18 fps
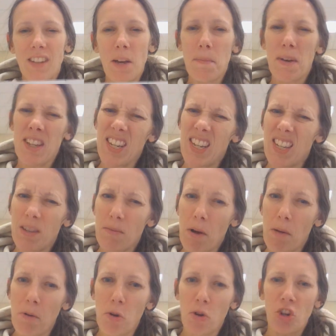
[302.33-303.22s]
It might take some
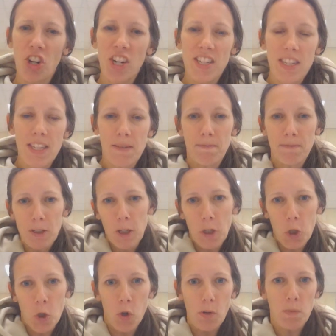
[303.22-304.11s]
elbow grease.
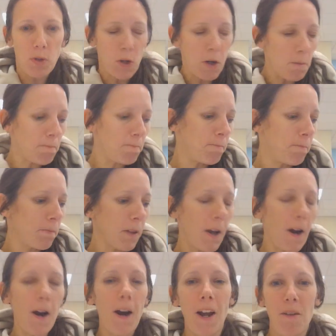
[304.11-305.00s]
We'll scrub.
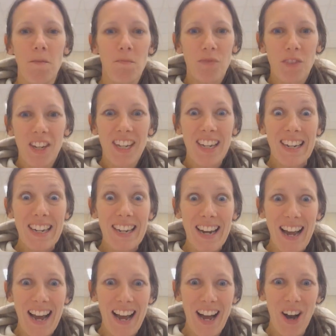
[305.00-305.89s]
All right,
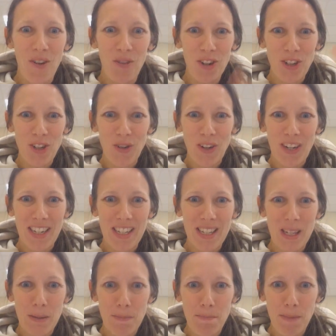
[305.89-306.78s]
now we're doing
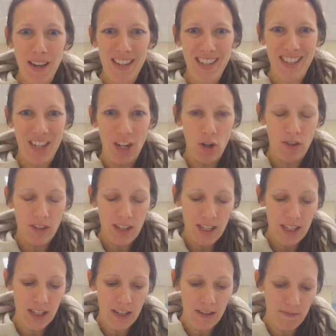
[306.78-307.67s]
space
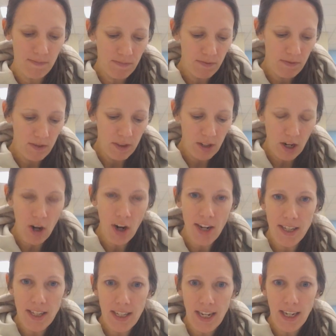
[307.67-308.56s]
notes. All
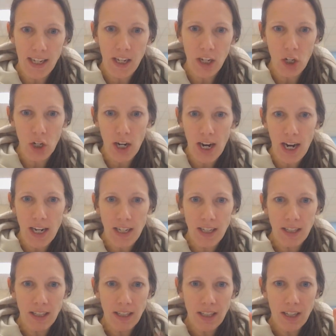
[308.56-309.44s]
right, second
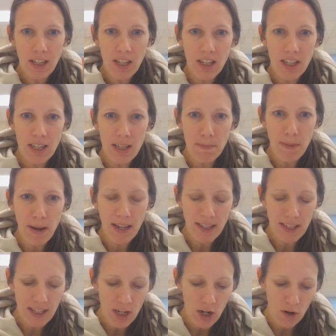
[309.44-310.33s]
grade,
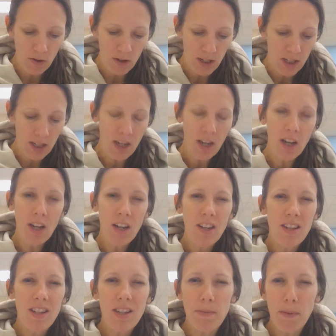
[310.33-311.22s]
space notes.
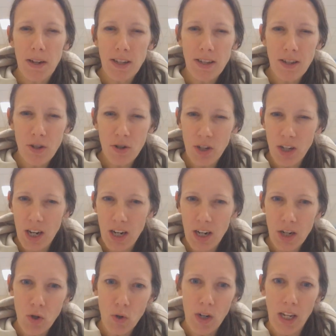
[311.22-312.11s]
Spaces are
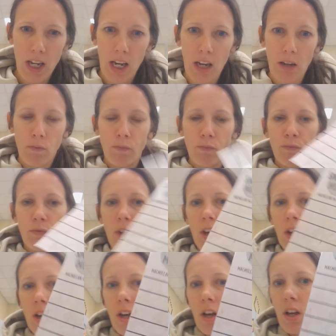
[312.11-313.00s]
kind of tricky.
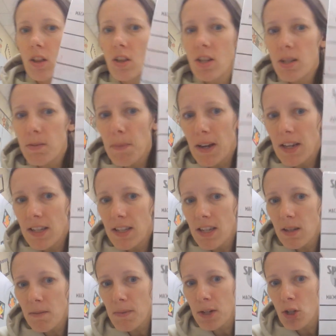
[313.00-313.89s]
The
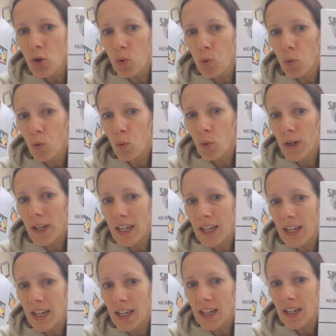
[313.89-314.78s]
spaces
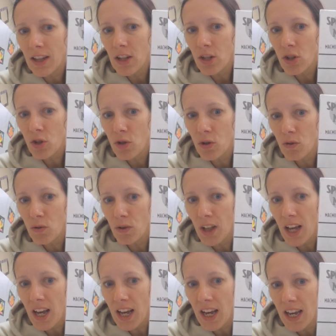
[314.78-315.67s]
between the two
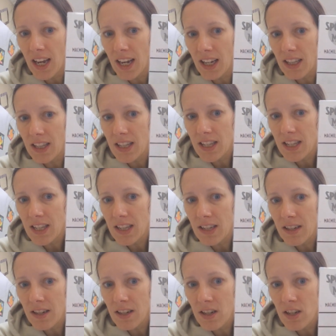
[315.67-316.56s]

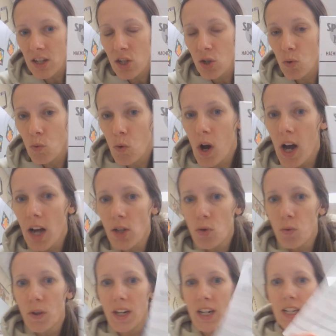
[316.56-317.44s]
lines. So
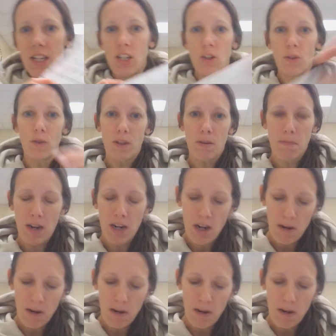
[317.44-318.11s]
watch what I do with my